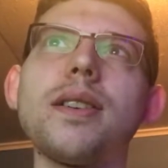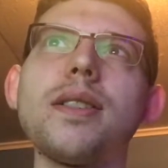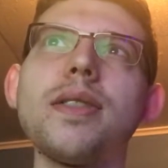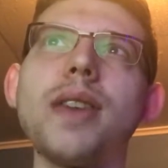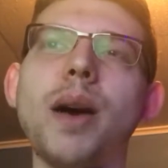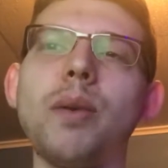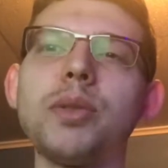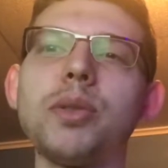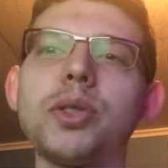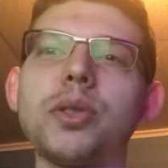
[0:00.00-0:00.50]

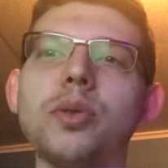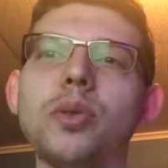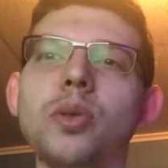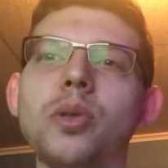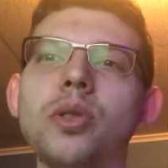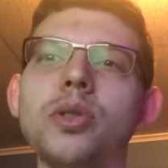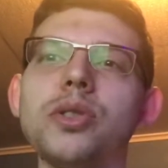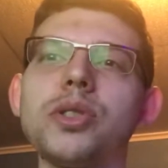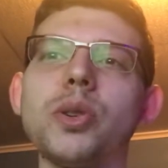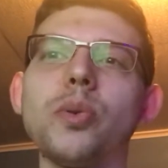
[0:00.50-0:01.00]
that was
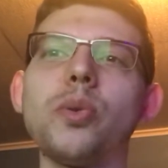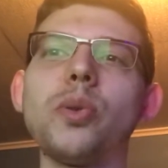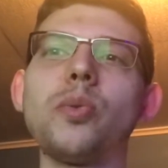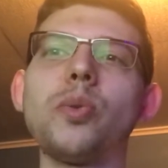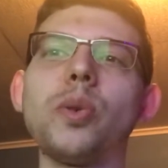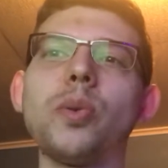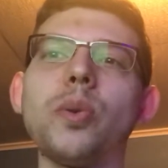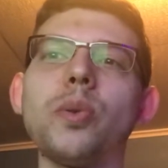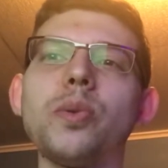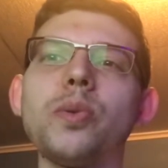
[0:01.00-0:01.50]
cool. So
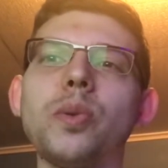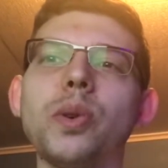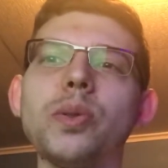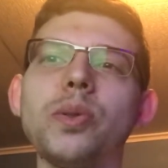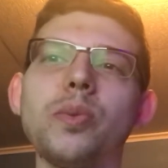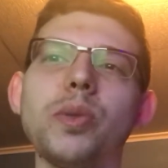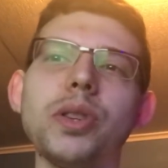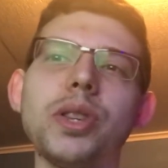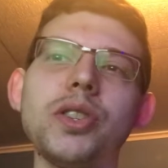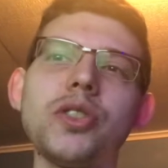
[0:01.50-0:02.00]

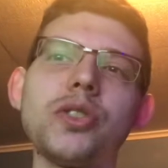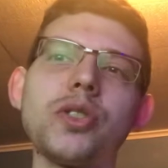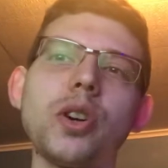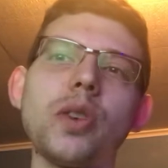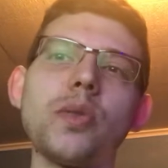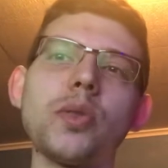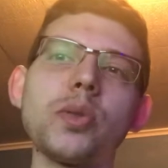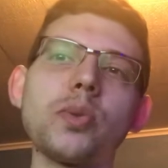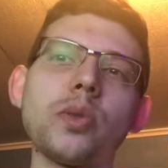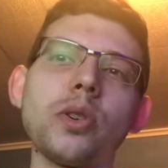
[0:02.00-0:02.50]
what these
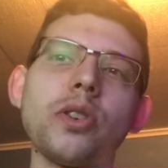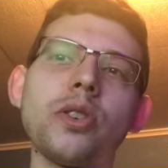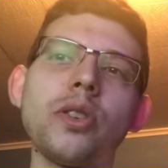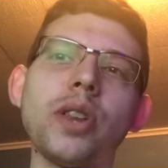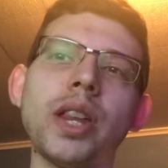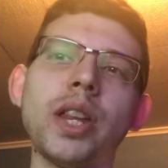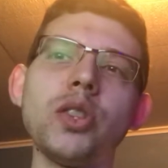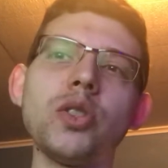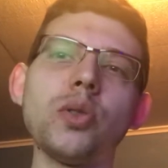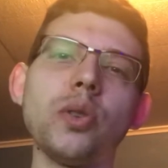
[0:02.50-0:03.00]
servers were
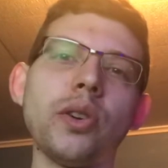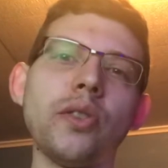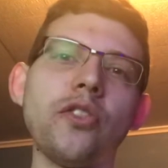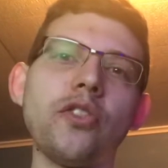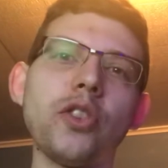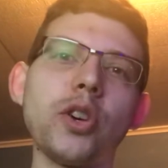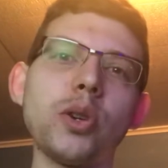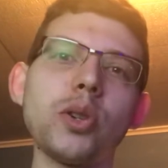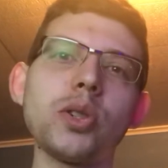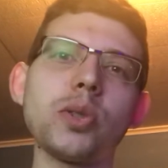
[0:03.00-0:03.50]
that I joined
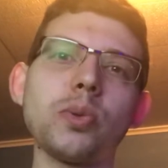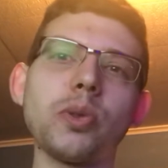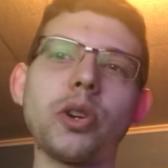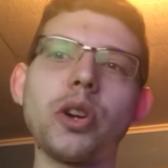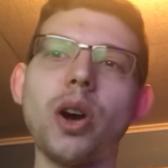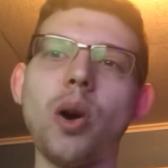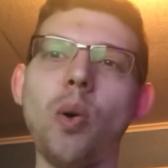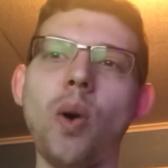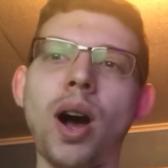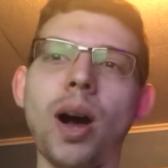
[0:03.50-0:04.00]
first were
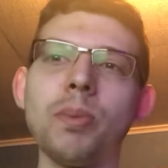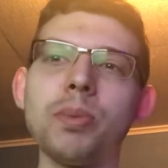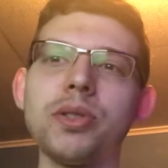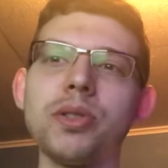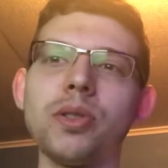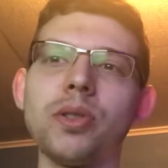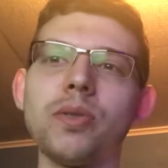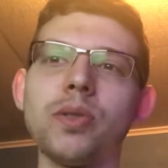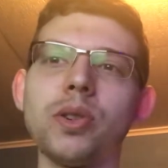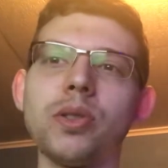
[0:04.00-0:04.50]
co-op
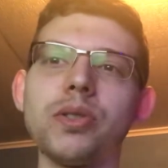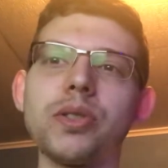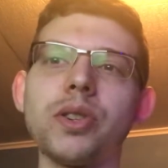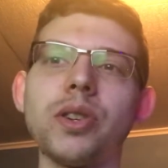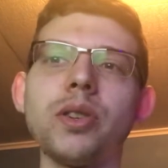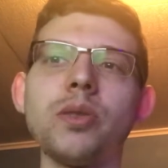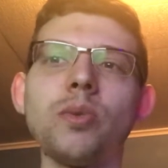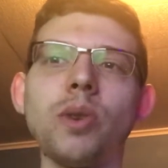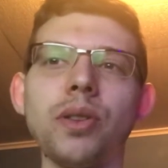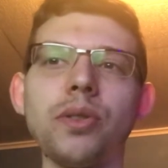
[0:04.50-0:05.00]
servers. So
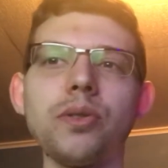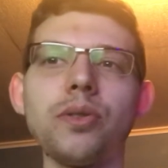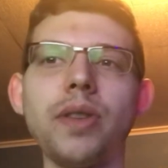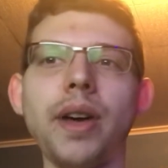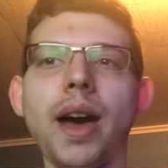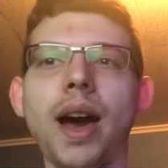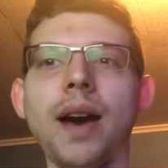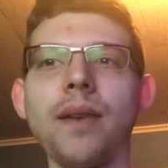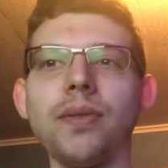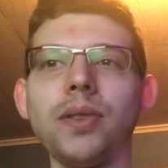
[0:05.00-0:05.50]
you went through the
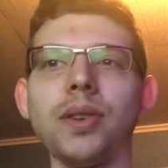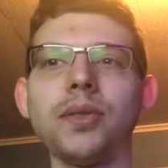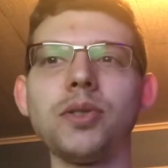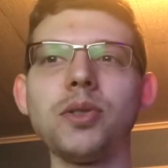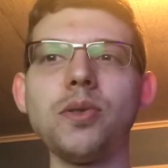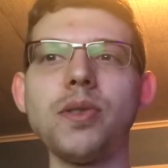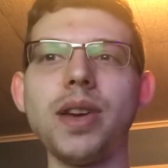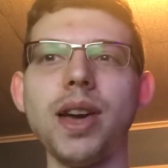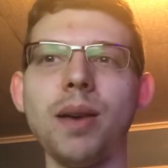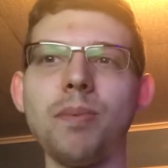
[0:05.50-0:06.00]
Half-Life
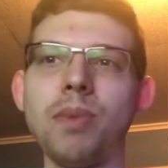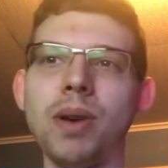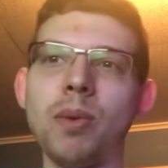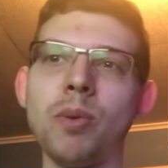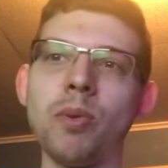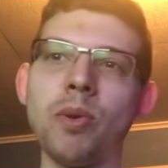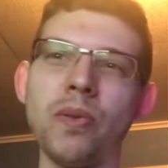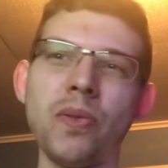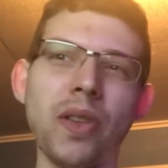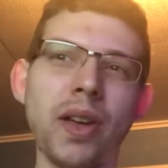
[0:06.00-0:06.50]
2 campaign
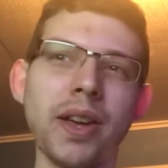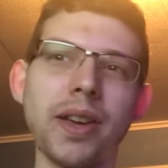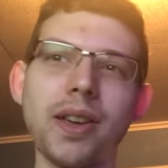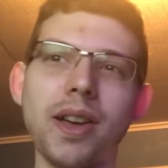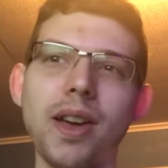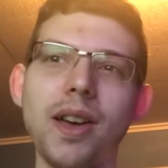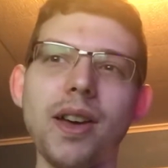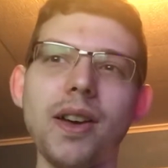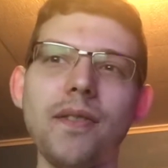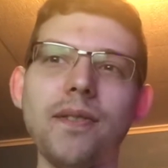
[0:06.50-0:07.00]
with like
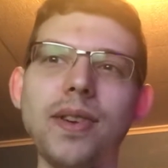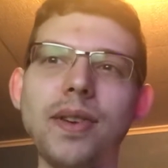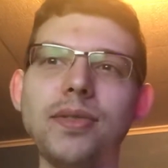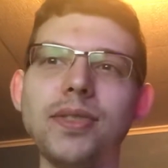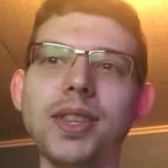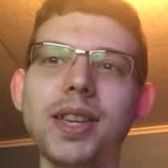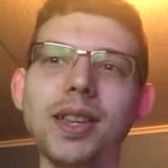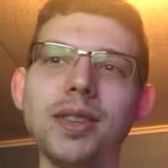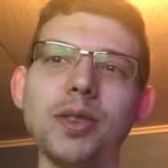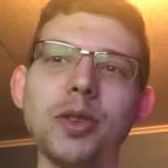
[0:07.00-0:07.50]

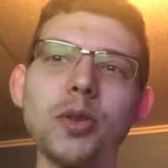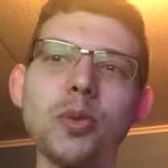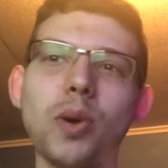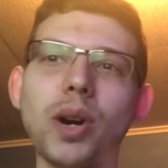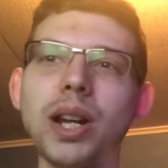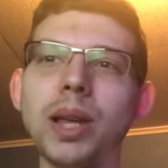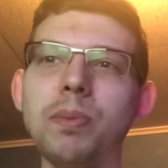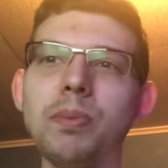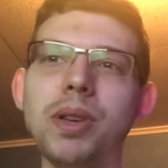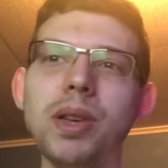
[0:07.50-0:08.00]
15 to
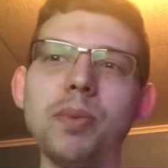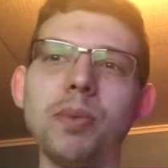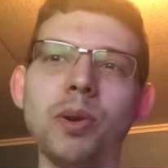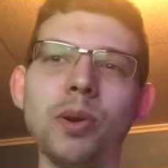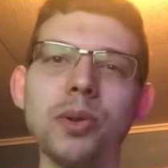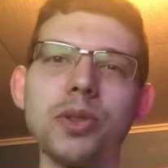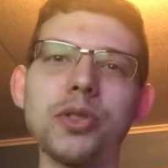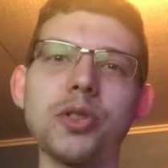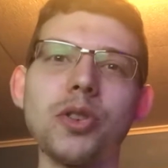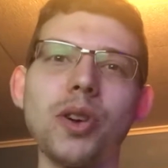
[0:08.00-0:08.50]
20 people.
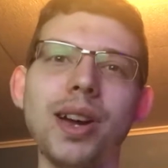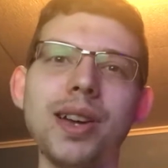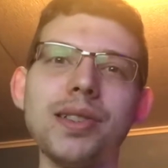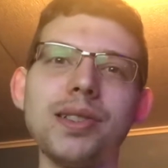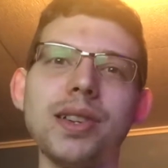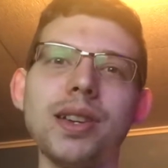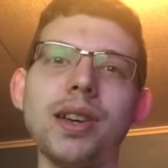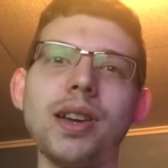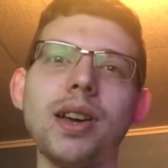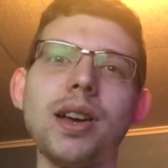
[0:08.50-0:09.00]
It was
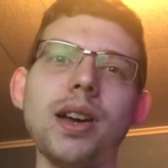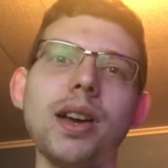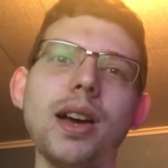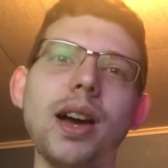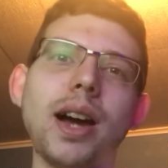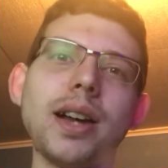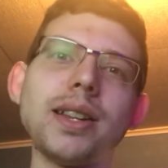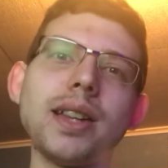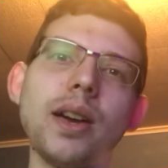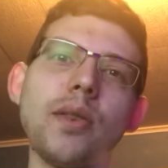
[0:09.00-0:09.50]
crazy.
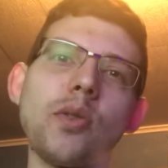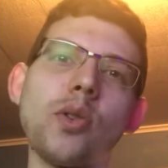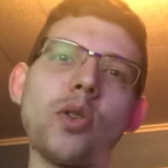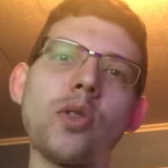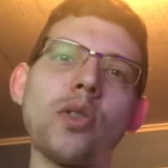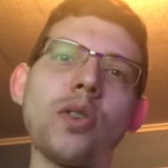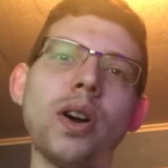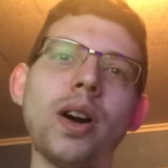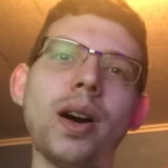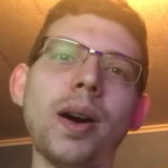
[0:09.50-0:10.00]
I
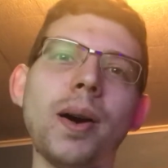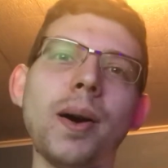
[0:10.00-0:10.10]
never